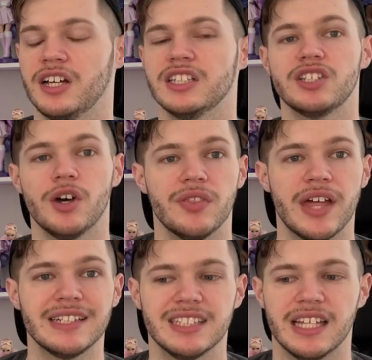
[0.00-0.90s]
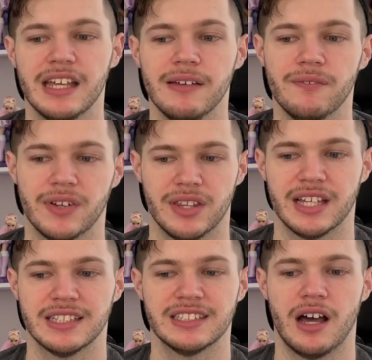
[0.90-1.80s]
So that's it for
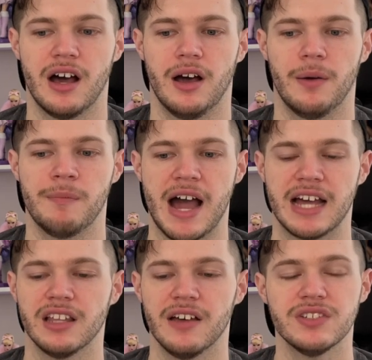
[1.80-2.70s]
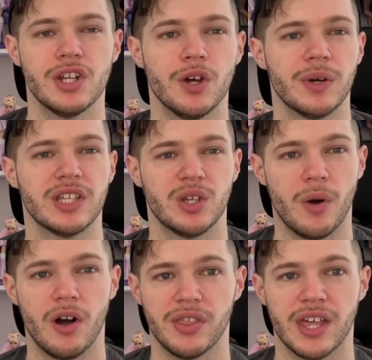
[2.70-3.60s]
this. I'd love to know what you
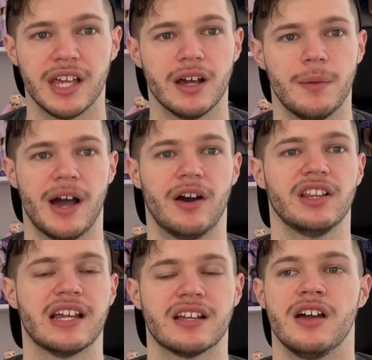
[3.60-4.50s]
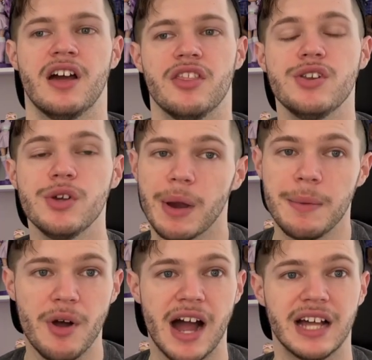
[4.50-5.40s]
all think about like the new
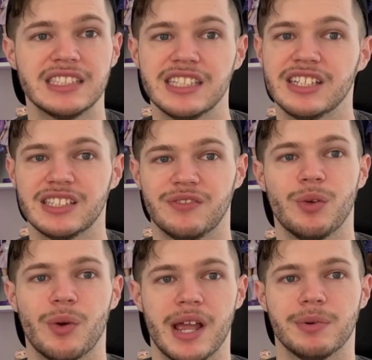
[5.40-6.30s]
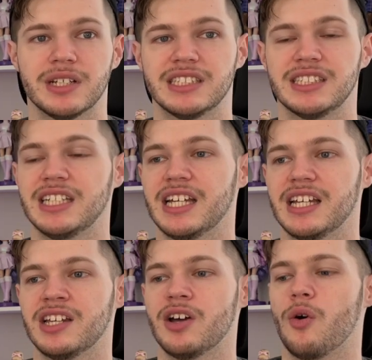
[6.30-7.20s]
Rainbow High series, if you were able to see
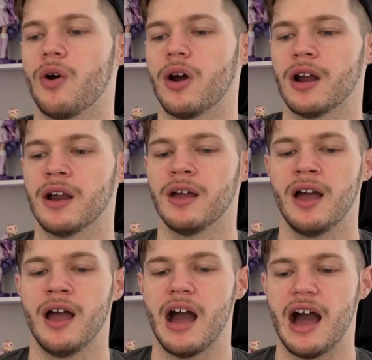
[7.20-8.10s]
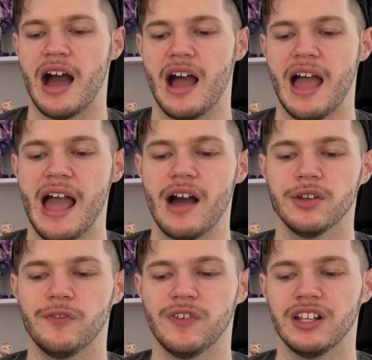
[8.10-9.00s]
it, or how
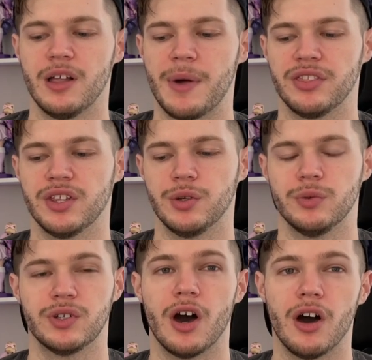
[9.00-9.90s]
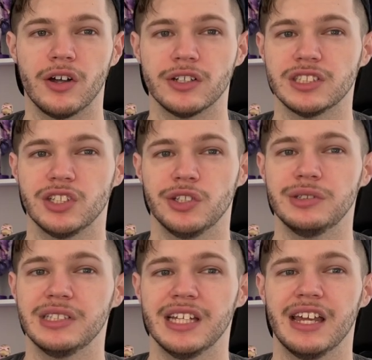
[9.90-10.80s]
you feel about the new dolls. Do you
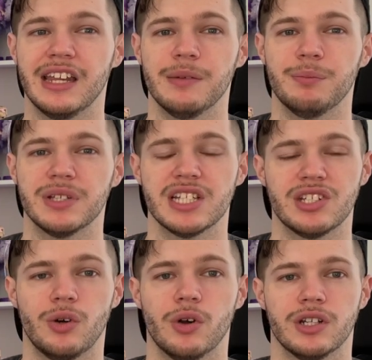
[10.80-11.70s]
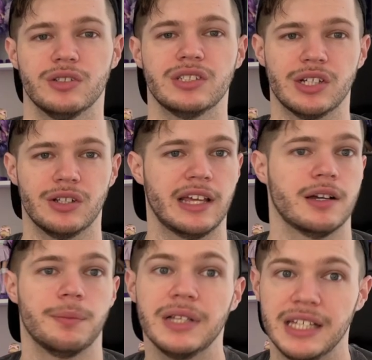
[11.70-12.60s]
see any potential, or do you still like
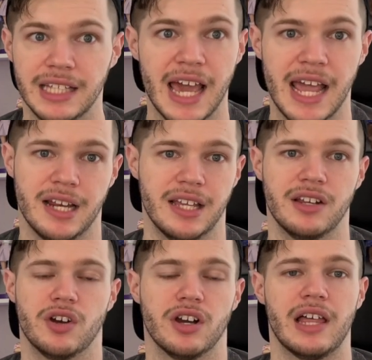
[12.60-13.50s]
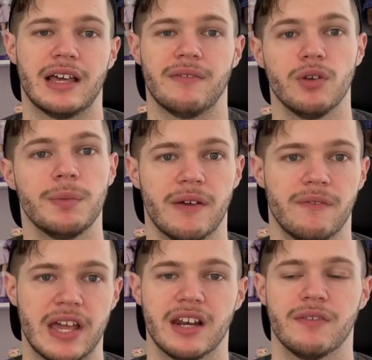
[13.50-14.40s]
completely hate it, or like have you been a
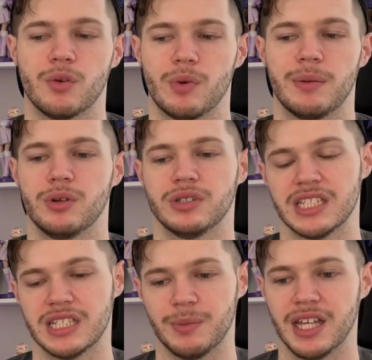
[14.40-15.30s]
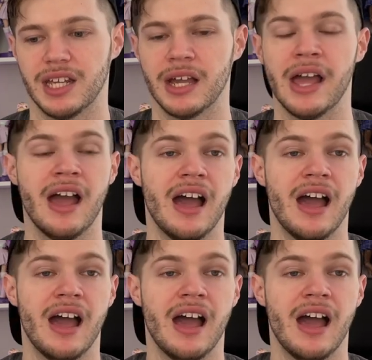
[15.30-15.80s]
fan of the reboot since the beginning?